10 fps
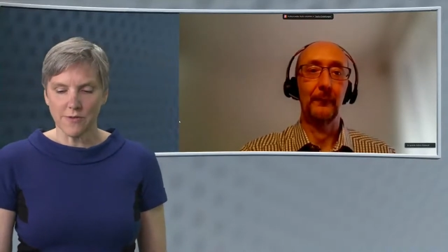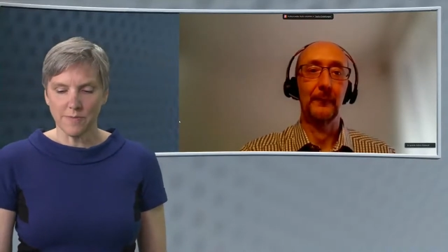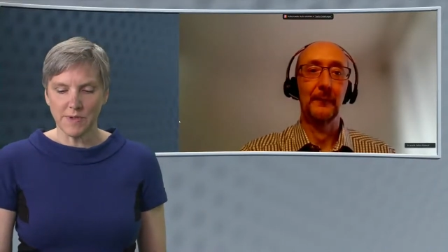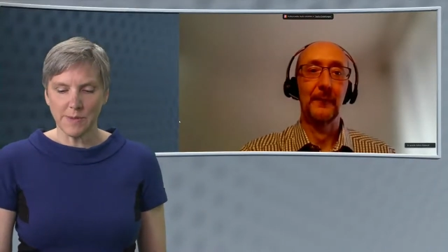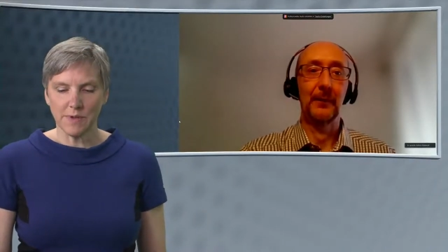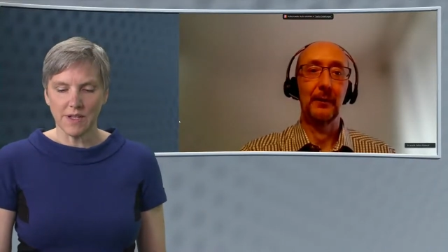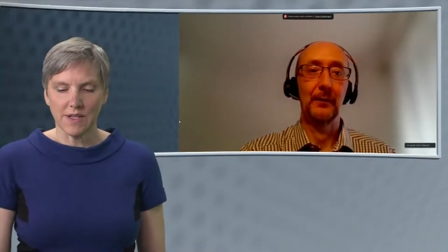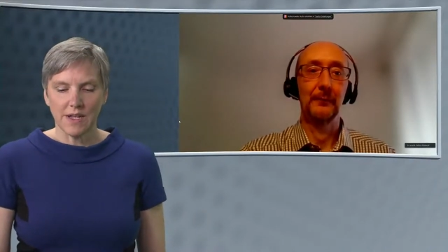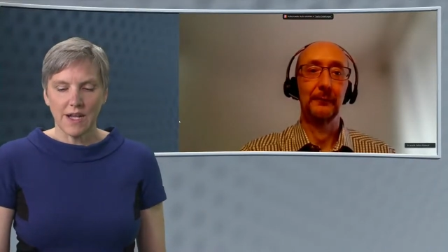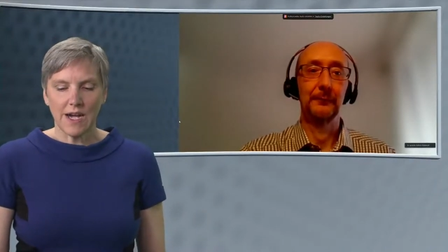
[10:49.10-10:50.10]
Speaker 1: of people.
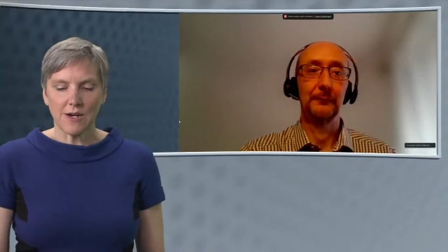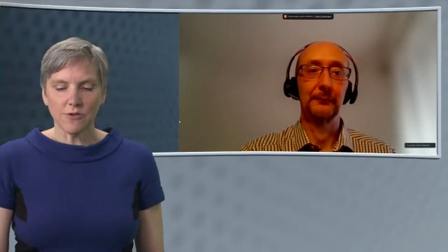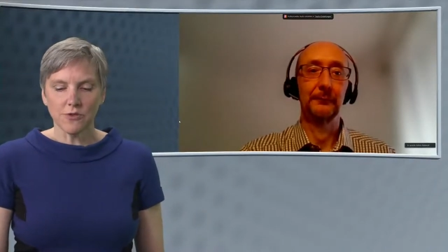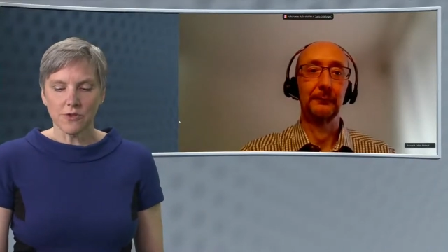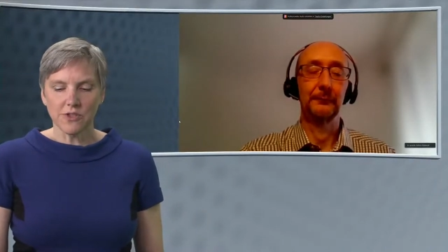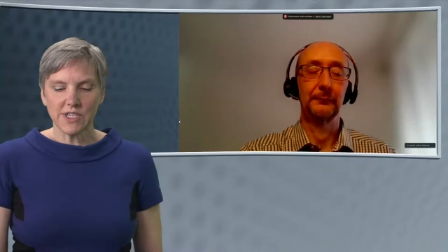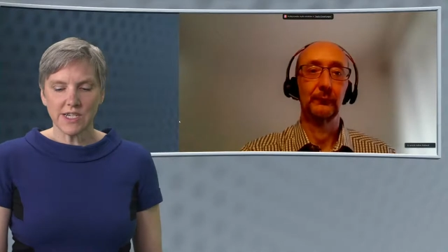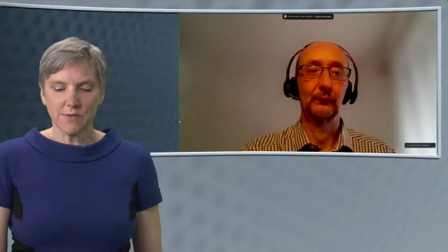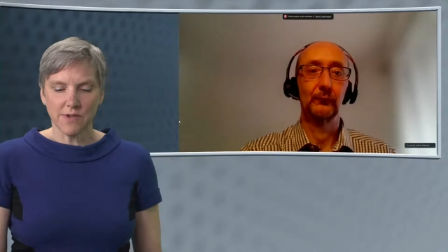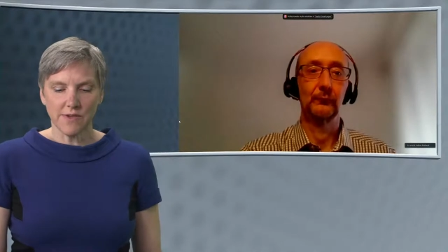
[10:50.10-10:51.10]
How do you
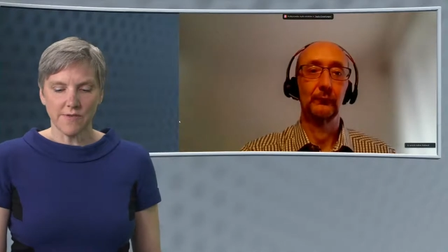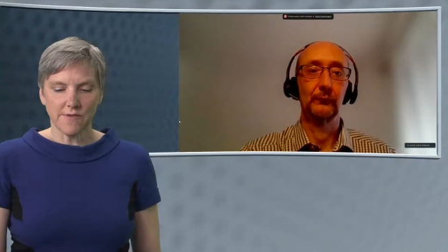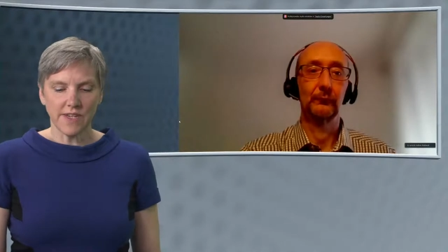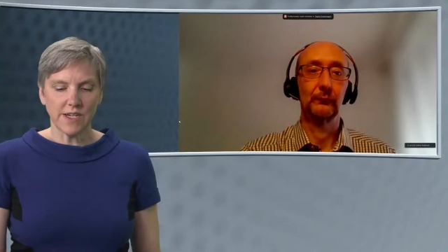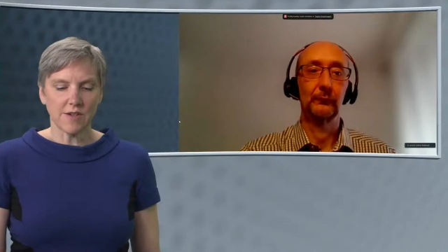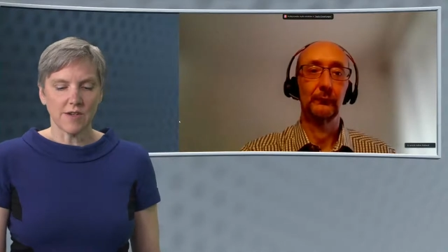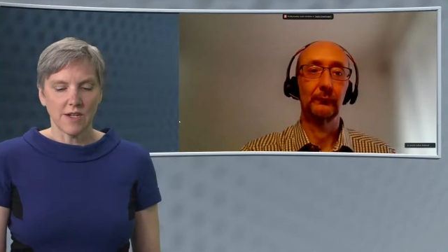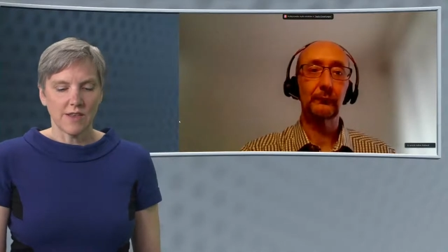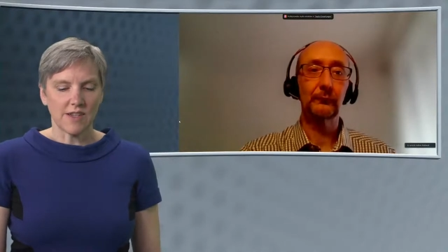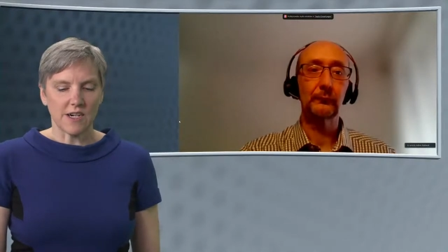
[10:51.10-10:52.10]
deal with the fear
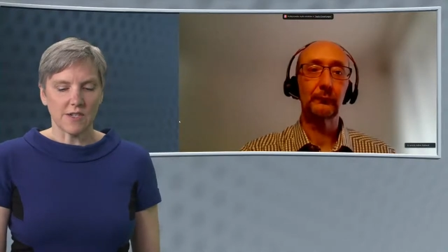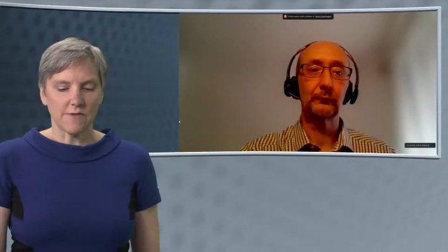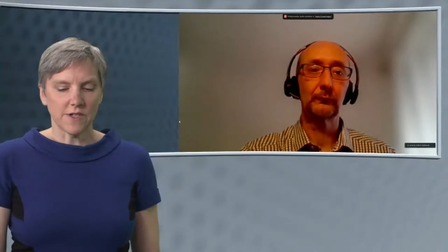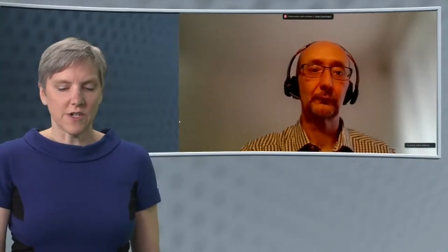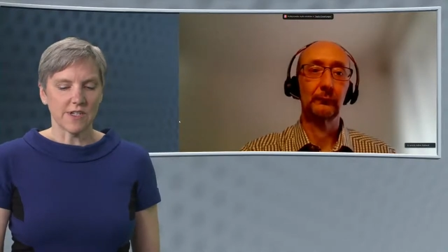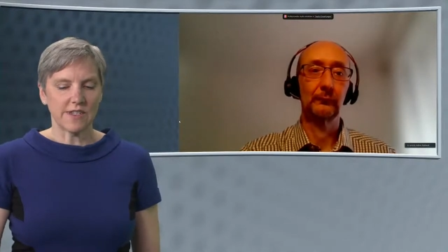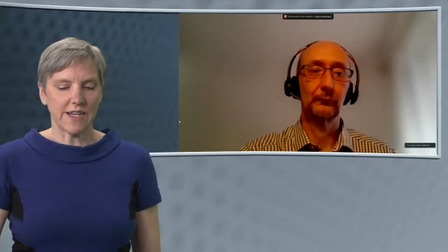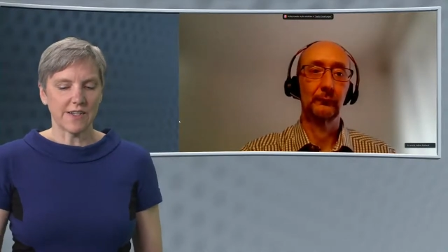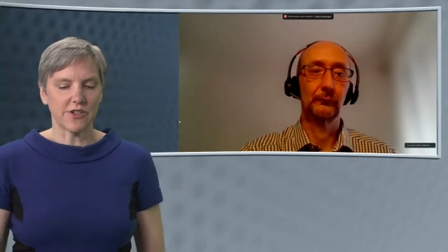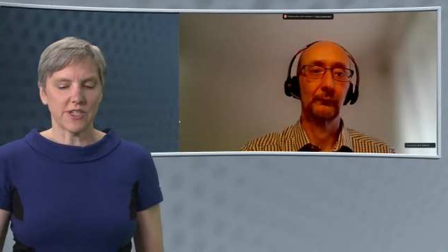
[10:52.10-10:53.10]
that artificial
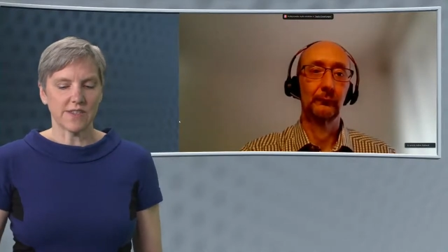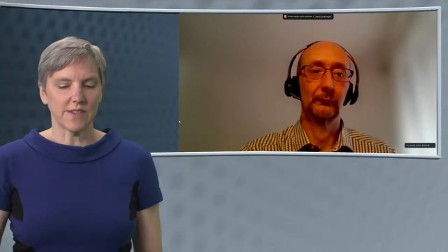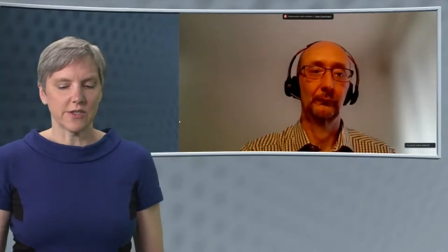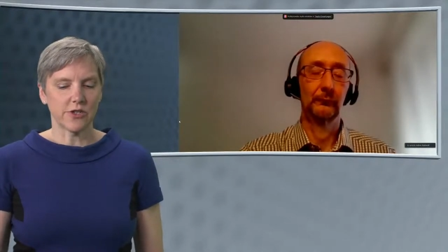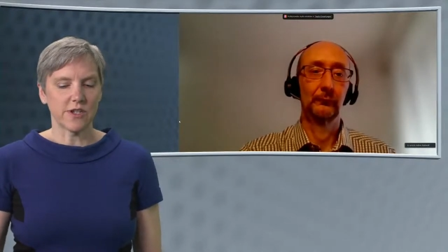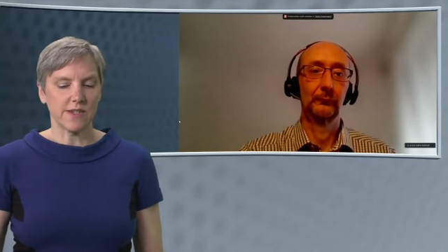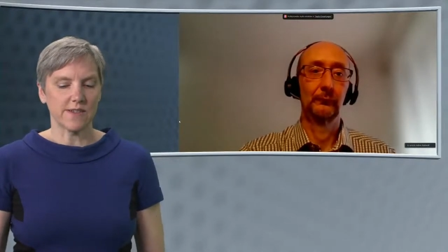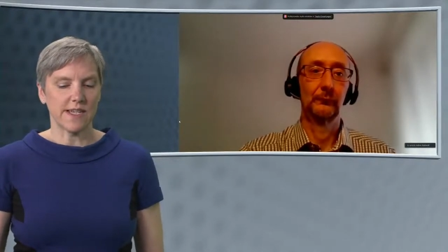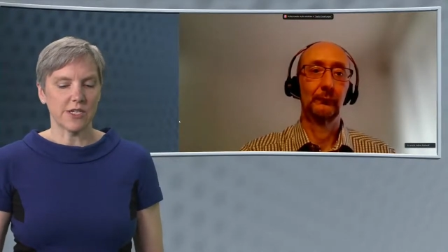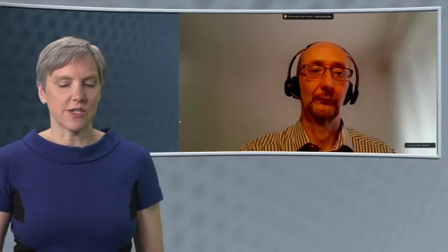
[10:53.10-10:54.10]
intelligence and
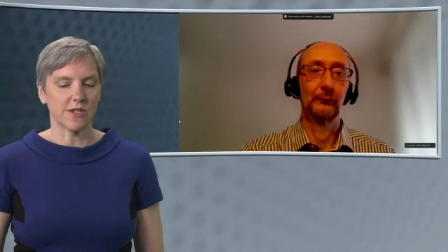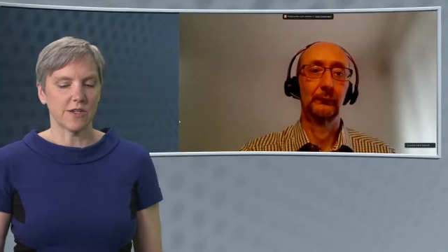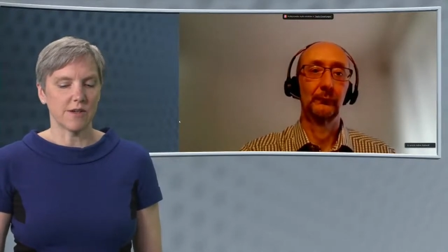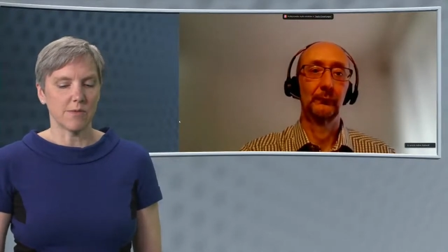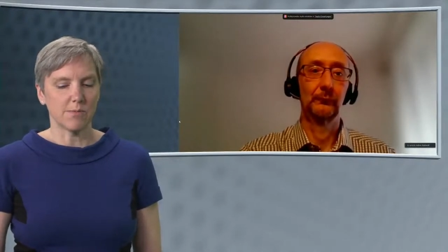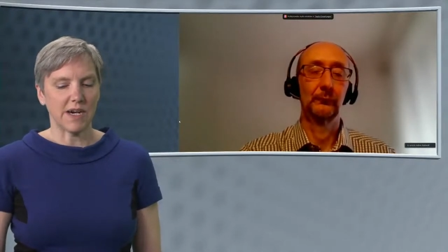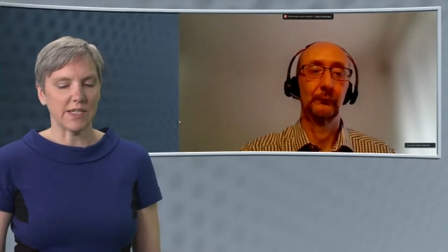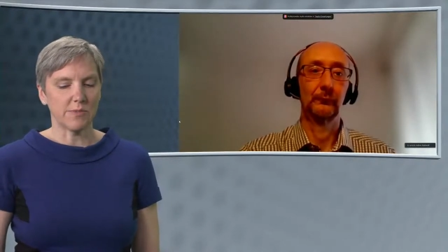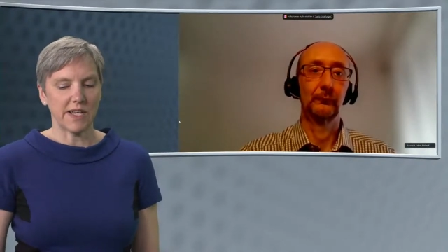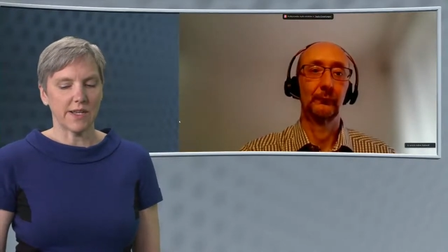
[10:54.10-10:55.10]
digitalization
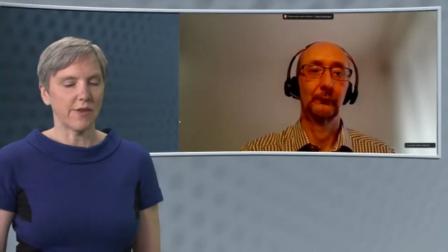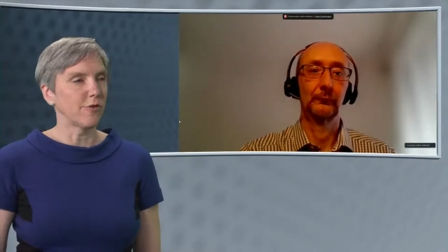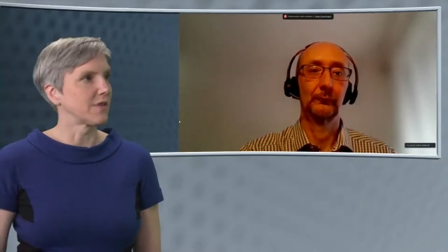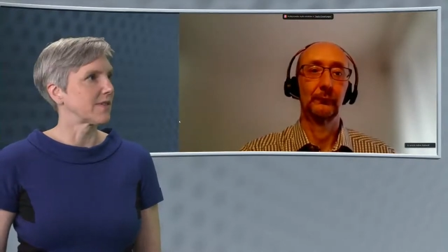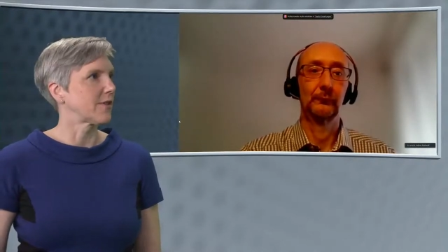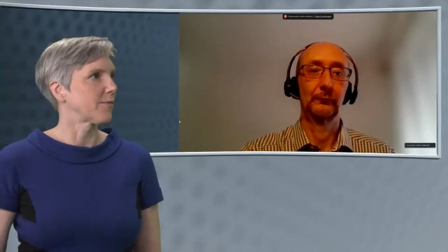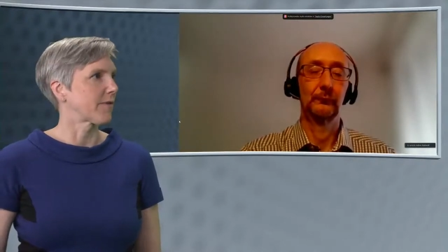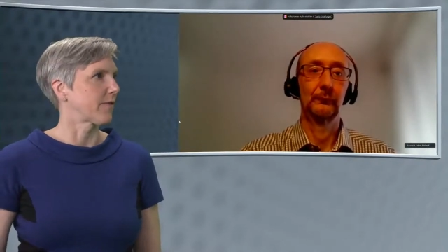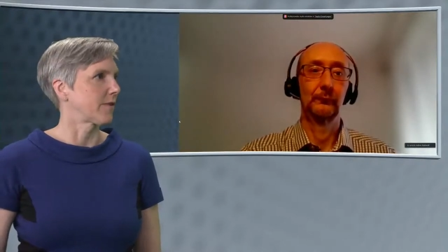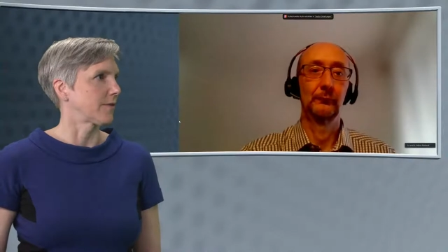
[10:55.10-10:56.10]
might make humans
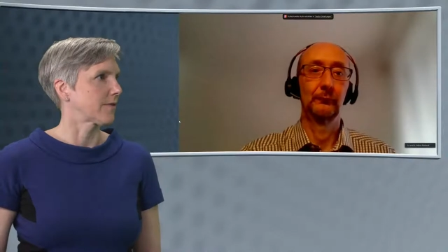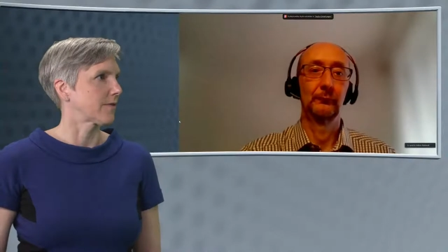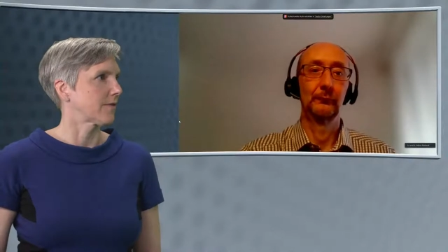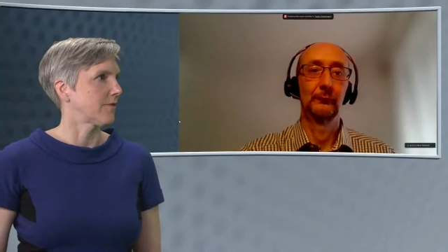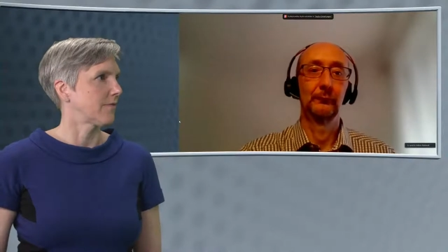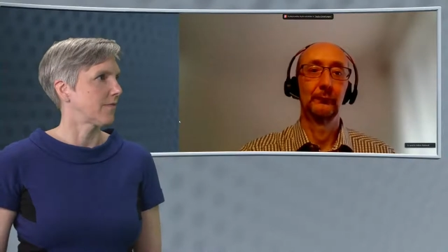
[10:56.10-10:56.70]
superfluous?